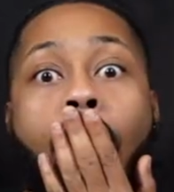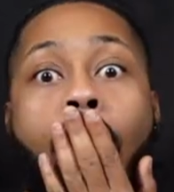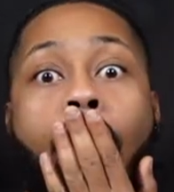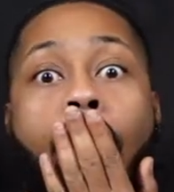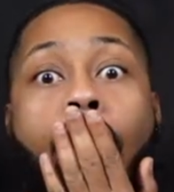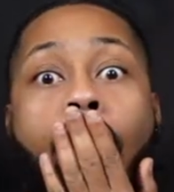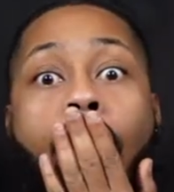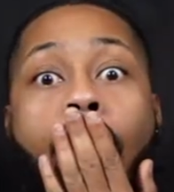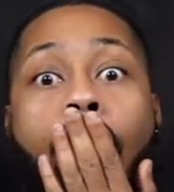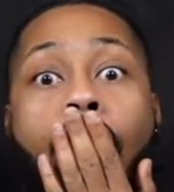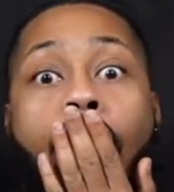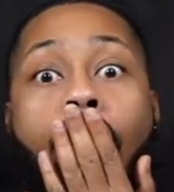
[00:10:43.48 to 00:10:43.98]

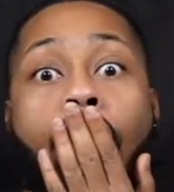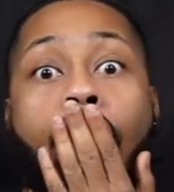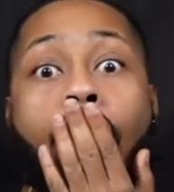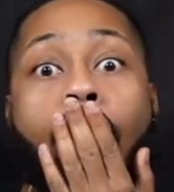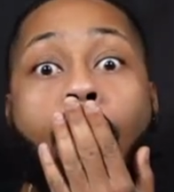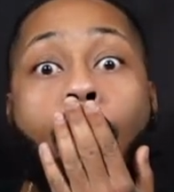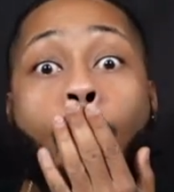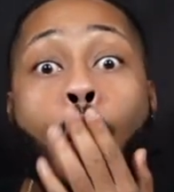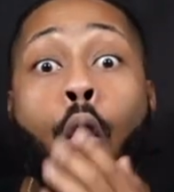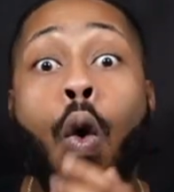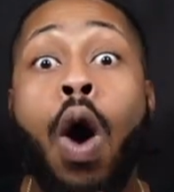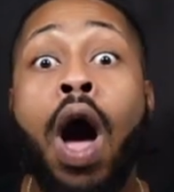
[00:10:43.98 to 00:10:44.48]

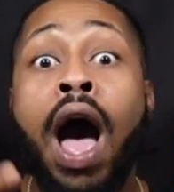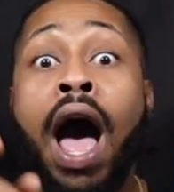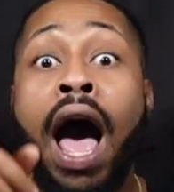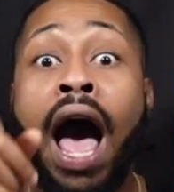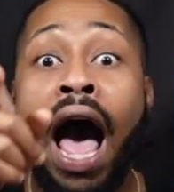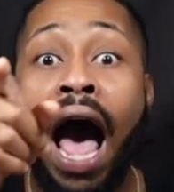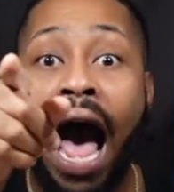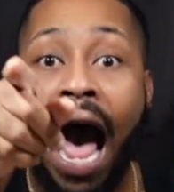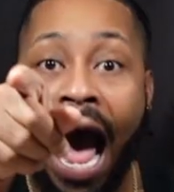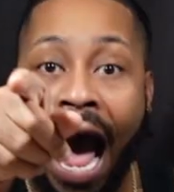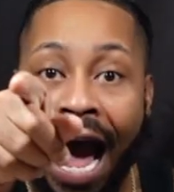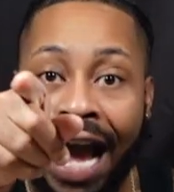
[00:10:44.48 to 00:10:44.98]
oh,
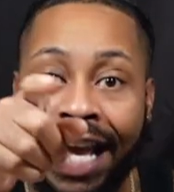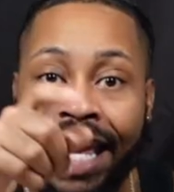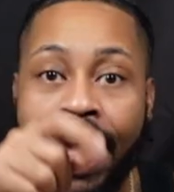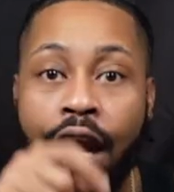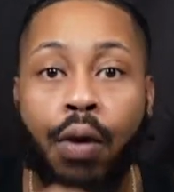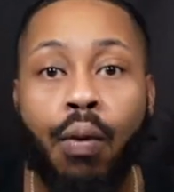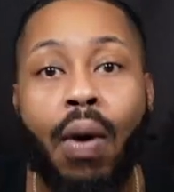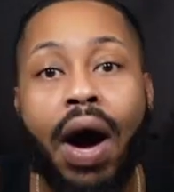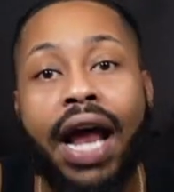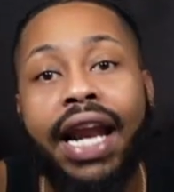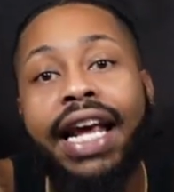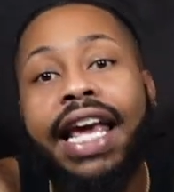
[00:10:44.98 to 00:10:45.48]
I
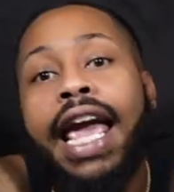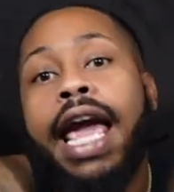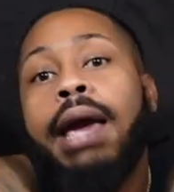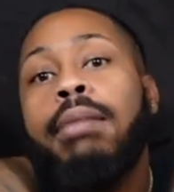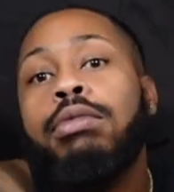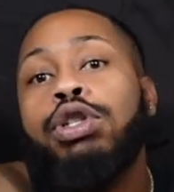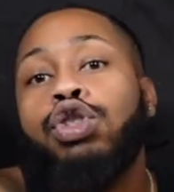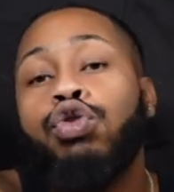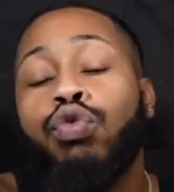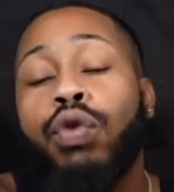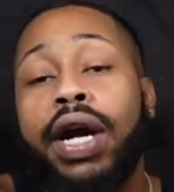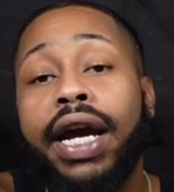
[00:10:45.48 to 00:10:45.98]
get why the
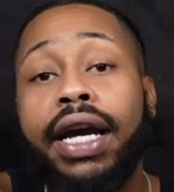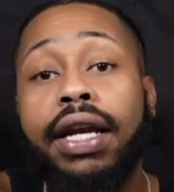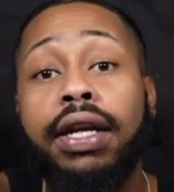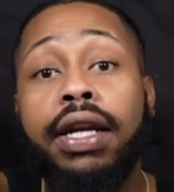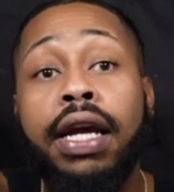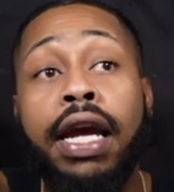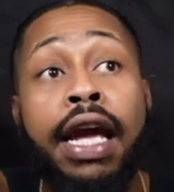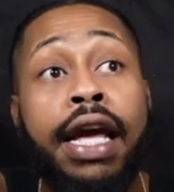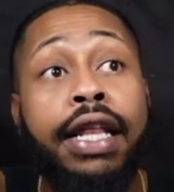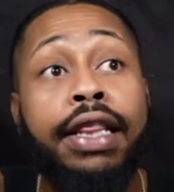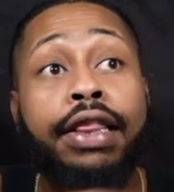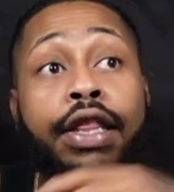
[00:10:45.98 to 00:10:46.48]
game is rigged.
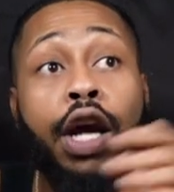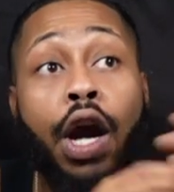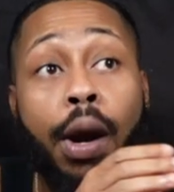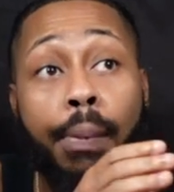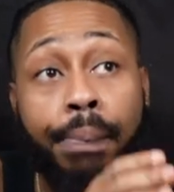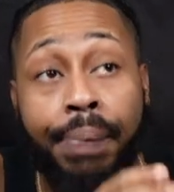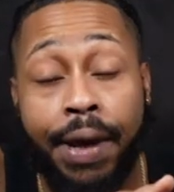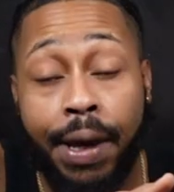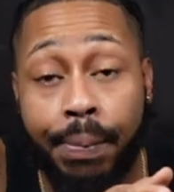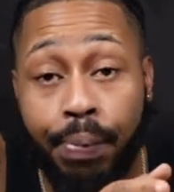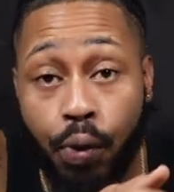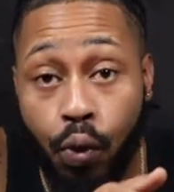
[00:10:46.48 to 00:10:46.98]
There
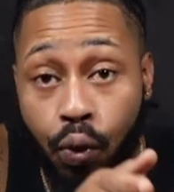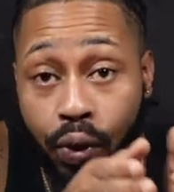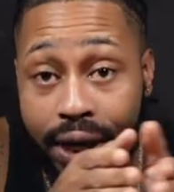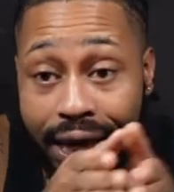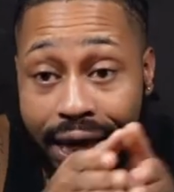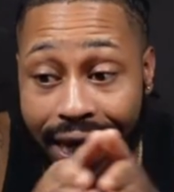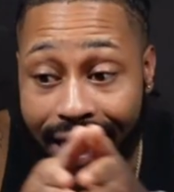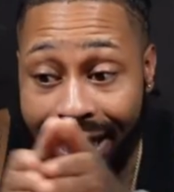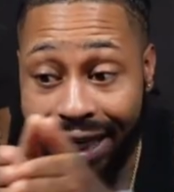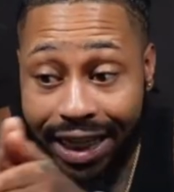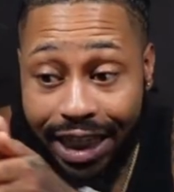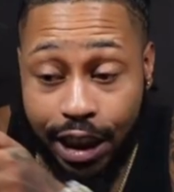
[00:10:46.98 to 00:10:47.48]
are people who
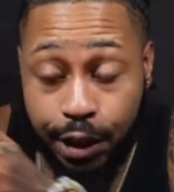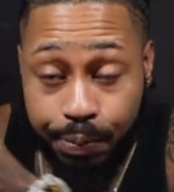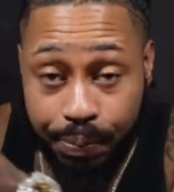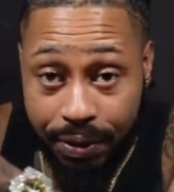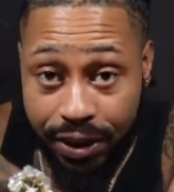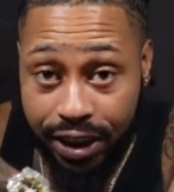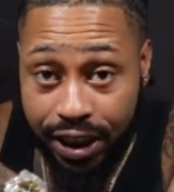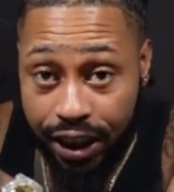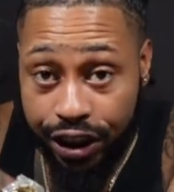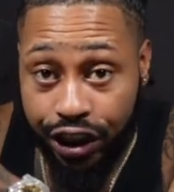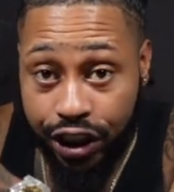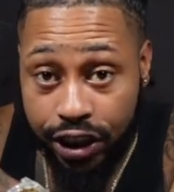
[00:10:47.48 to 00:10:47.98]
get in these
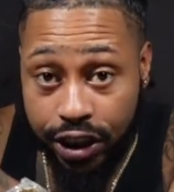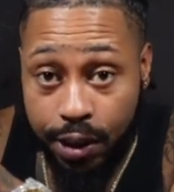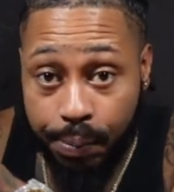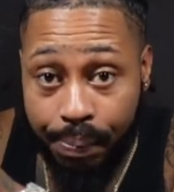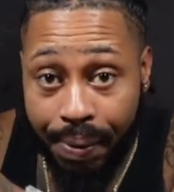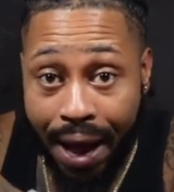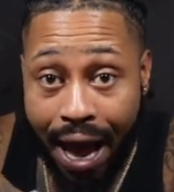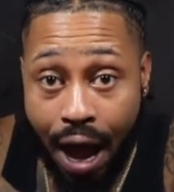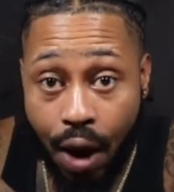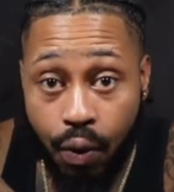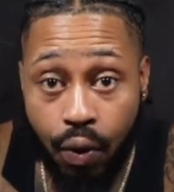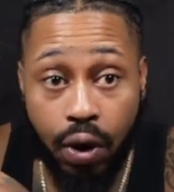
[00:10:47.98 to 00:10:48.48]
positions of
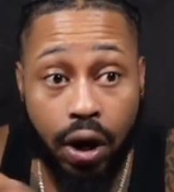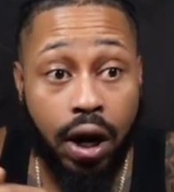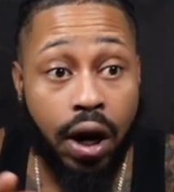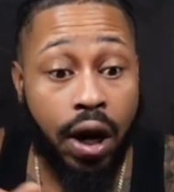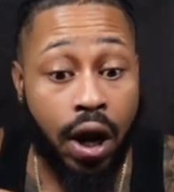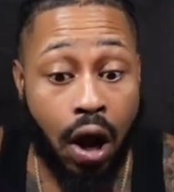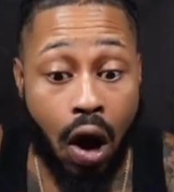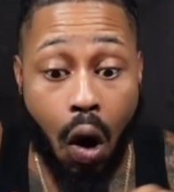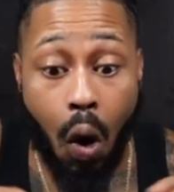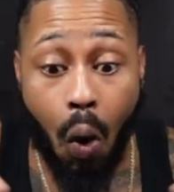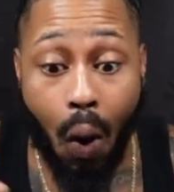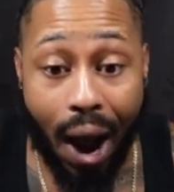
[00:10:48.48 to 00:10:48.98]
power.
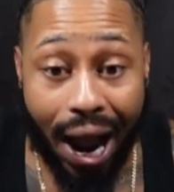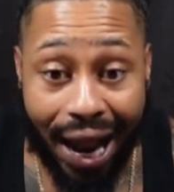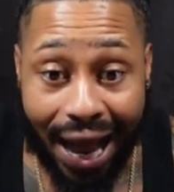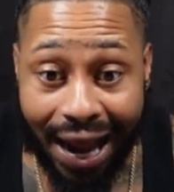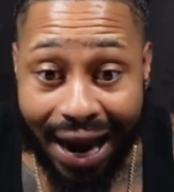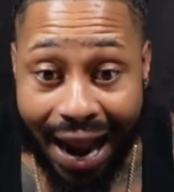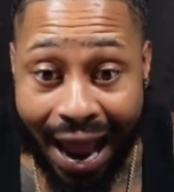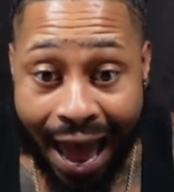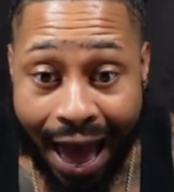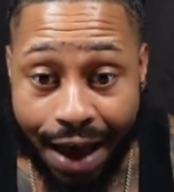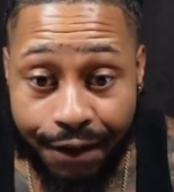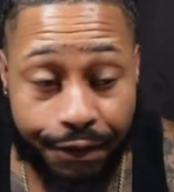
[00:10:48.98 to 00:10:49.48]
Oh, I got
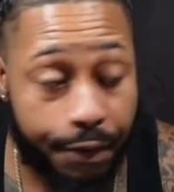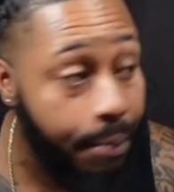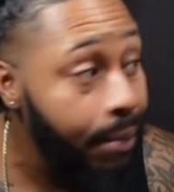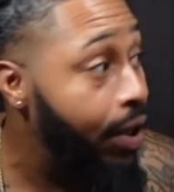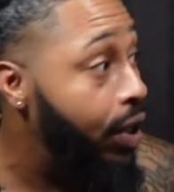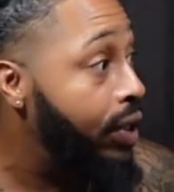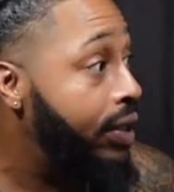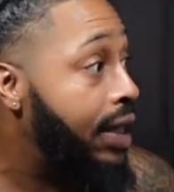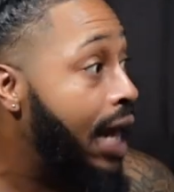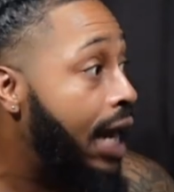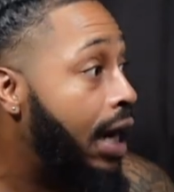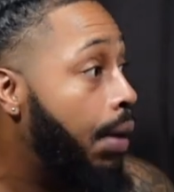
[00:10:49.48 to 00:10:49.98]
a half a
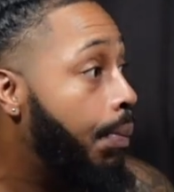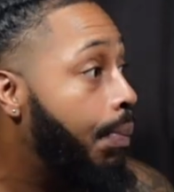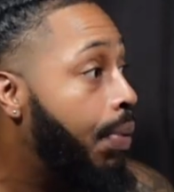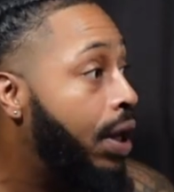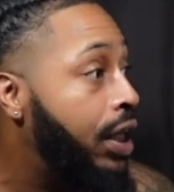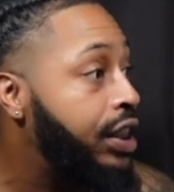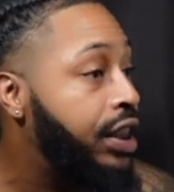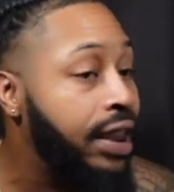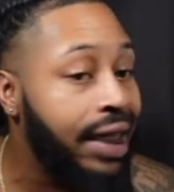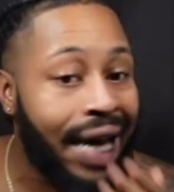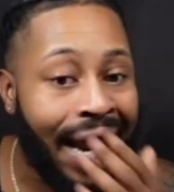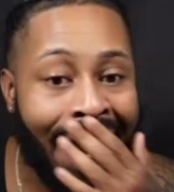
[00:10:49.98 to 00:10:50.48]
million dollar
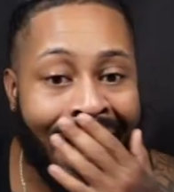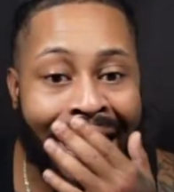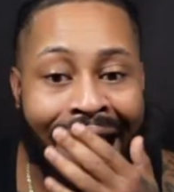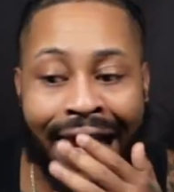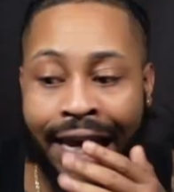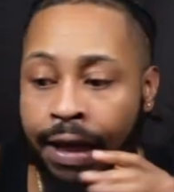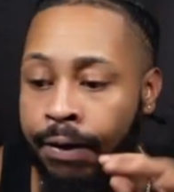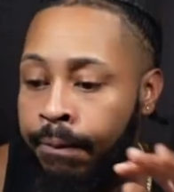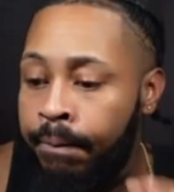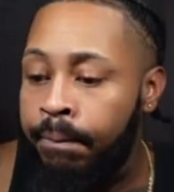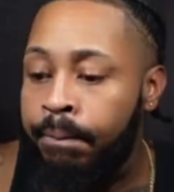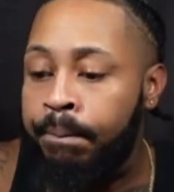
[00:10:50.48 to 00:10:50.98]
budget.
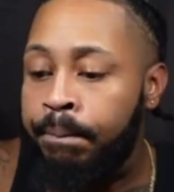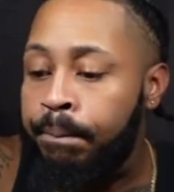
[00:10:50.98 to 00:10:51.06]
Hey,